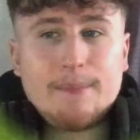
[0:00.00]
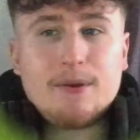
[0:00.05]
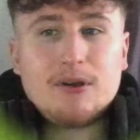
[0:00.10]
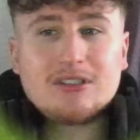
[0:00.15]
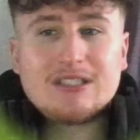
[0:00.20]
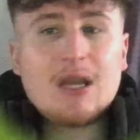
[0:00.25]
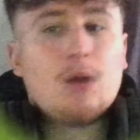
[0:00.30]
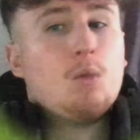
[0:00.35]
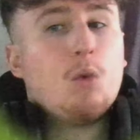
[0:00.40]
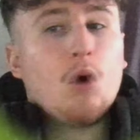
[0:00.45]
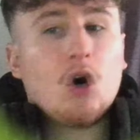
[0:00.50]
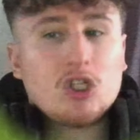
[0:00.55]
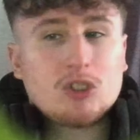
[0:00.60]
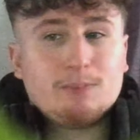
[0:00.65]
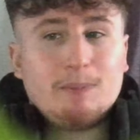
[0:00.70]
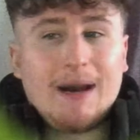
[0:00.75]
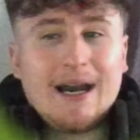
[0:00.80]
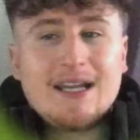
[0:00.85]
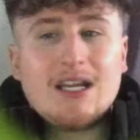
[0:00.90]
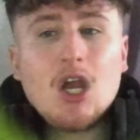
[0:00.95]
pretty much say what's
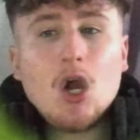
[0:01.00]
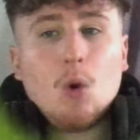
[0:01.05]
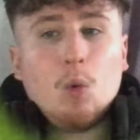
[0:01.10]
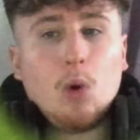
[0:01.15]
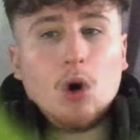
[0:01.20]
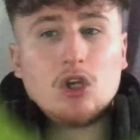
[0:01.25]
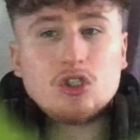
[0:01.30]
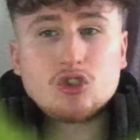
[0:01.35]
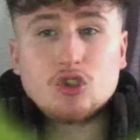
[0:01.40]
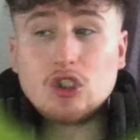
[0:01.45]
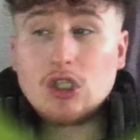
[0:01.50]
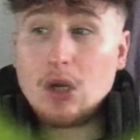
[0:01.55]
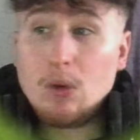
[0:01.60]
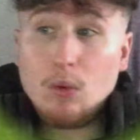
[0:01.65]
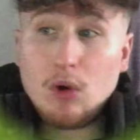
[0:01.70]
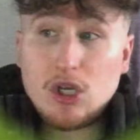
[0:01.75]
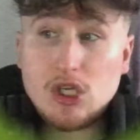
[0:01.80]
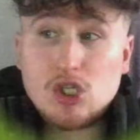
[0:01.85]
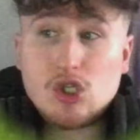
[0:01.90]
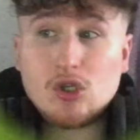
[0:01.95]
bad, what's good, and
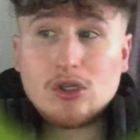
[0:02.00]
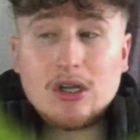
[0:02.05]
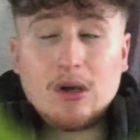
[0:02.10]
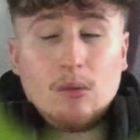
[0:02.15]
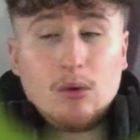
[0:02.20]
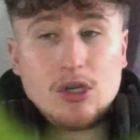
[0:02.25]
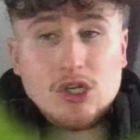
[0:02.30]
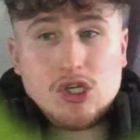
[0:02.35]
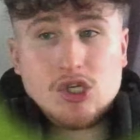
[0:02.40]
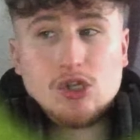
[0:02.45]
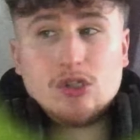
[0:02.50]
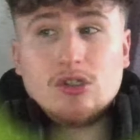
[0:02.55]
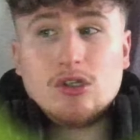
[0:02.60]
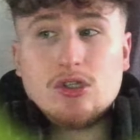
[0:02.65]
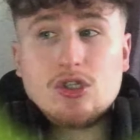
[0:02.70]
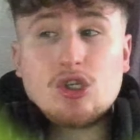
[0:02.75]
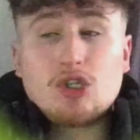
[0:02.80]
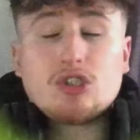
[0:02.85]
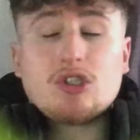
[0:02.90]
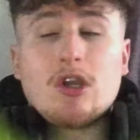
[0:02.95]
what you should and what you shouldn't do,
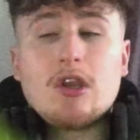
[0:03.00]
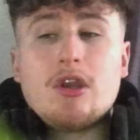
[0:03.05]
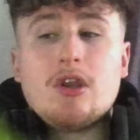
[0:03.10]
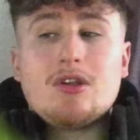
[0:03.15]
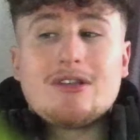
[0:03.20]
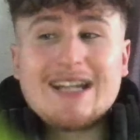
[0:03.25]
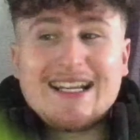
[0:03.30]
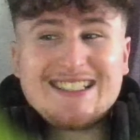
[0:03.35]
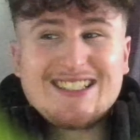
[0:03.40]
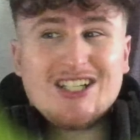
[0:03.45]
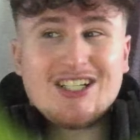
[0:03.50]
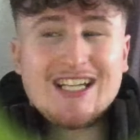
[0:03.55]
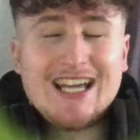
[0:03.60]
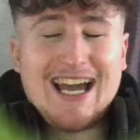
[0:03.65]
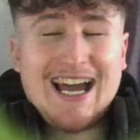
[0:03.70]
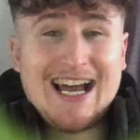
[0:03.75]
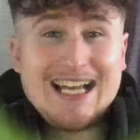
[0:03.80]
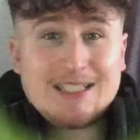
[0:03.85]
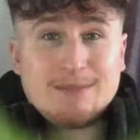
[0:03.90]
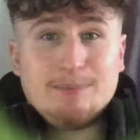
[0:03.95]
just so you utilize the card
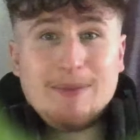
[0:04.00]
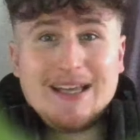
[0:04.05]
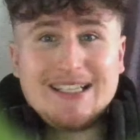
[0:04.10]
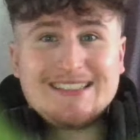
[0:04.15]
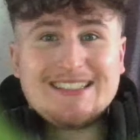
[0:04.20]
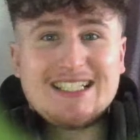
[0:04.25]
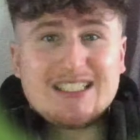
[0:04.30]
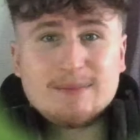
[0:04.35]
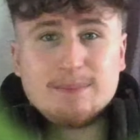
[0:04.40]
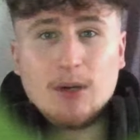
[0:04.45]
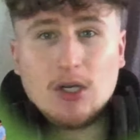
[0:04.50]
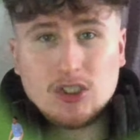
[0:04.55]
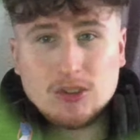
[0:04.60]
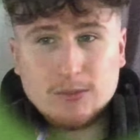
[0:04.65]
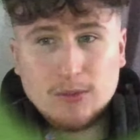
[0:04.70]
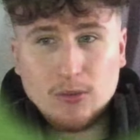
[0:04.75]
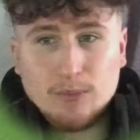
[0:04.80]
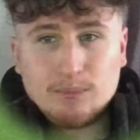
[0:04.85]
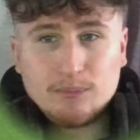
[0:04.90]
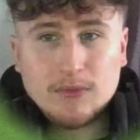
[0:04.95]
as best as
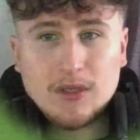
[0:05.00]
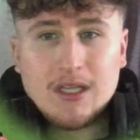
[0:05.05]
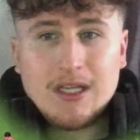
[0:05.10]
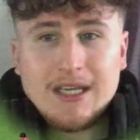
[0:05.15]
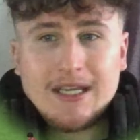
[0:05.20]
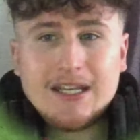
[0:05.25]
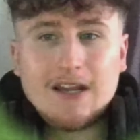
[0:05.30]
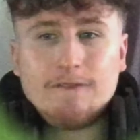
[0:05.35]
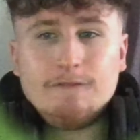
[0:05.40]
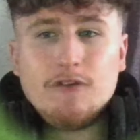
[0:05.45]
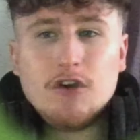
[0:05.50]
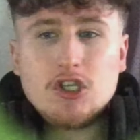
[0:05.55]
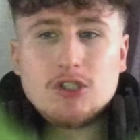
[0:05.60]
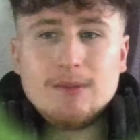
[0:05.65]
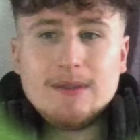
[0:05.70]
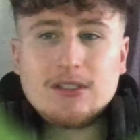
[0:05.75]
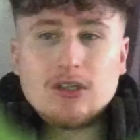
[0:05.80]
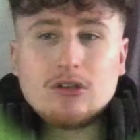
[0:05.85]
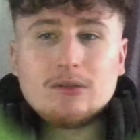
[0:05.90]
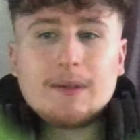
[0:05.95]
possible. Now, first
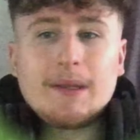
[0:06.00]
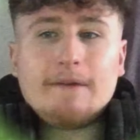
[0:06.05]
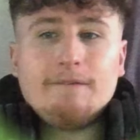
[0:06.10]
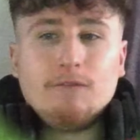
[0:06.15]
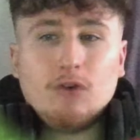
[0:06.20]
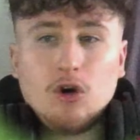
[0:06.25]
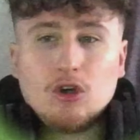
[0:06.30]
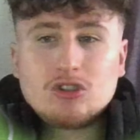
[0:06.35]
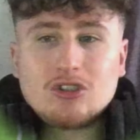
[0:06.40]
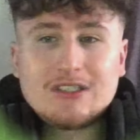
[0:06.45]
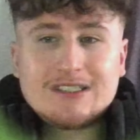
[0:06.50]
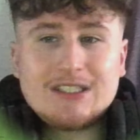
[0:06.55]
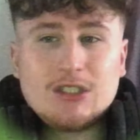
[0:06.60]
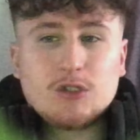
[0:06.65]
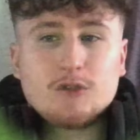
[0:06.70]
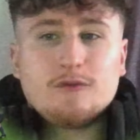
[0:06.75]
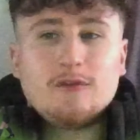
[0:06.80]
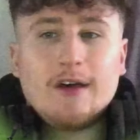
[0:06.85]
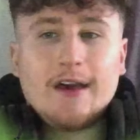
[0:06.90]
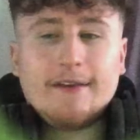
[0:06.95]
one is going to do that 4-star
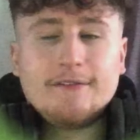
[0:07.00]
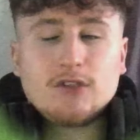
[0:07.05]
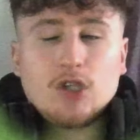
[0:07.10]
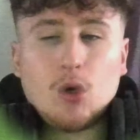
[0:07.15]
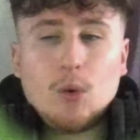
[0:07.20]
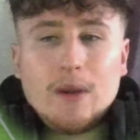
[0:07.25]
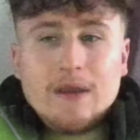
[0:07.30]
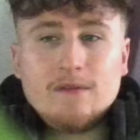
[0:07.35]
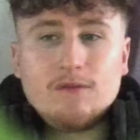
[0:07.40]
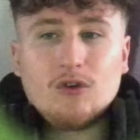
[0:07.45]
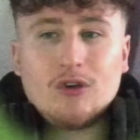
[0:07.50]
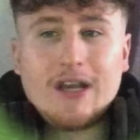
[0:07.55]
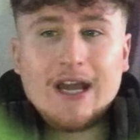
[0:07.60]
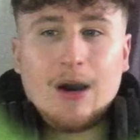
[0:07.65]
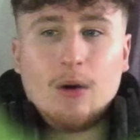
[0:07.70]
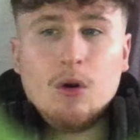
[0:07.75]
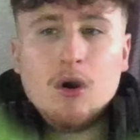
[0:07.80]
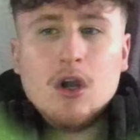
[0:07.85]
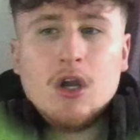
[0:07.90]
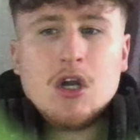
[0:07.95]
skills, 5-star weak foot.
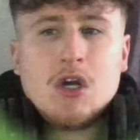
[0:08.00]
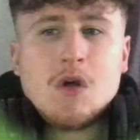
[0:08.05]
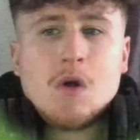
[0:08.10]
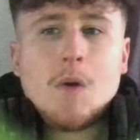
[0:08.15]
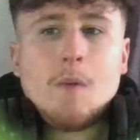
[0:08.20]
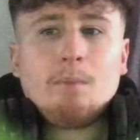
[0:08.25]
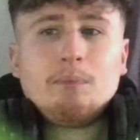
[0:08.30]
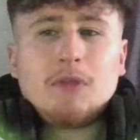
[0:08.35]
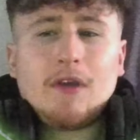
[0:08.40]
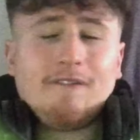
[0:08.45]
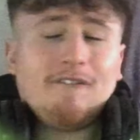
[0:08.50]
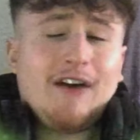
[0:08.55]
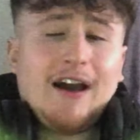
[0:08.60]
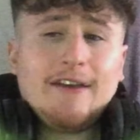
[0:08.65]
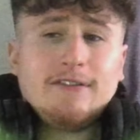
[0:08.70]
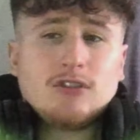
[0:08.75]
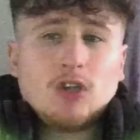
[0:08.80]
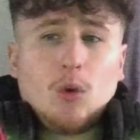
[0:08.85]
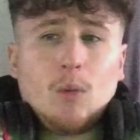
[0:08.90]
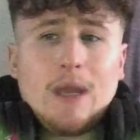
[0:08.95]
Now, the
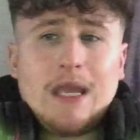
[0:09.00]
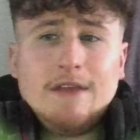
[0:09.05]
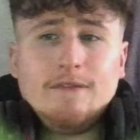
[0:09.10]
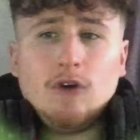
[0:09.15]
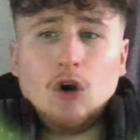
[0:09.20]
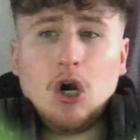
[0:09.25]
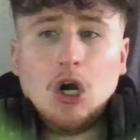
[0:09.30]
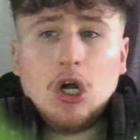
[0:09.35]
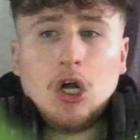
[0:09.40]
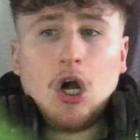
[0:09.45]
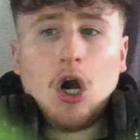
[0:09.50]
5-star weak foot,